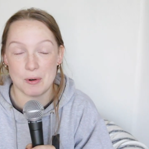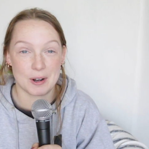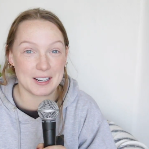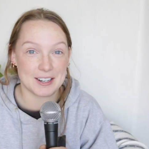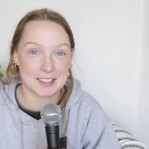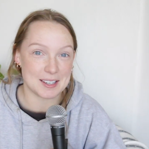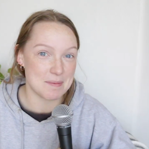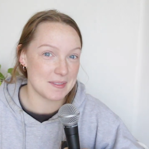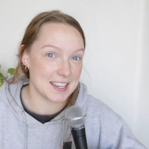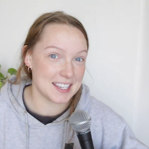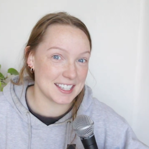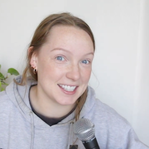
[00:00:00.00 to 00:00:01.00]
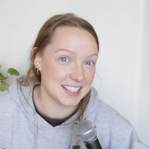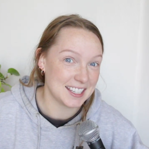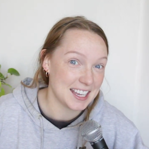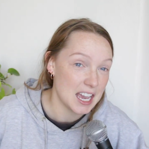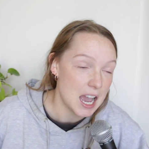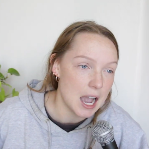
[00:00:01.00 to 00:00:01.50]
40 or something.
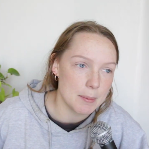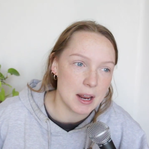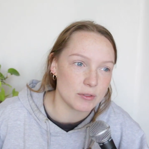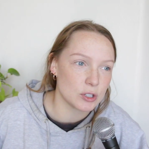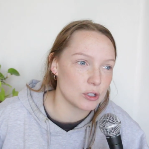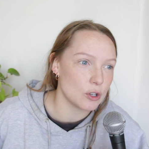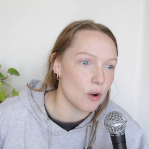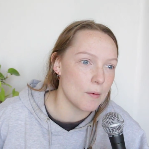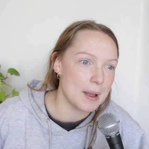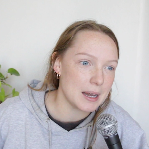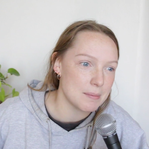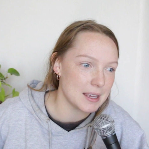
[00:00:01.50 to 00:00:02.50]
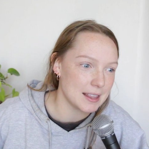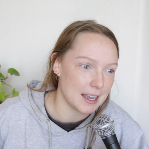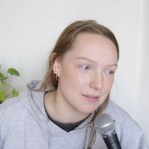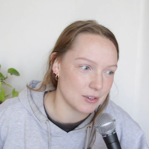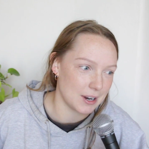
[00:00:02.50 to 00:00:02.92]
I'm gonna have so many midlife